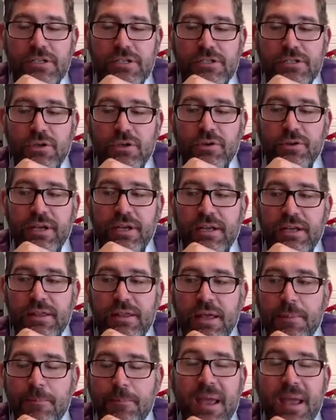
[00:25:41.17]
and so they
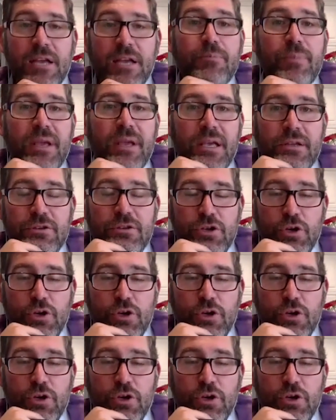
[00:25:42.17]
they made me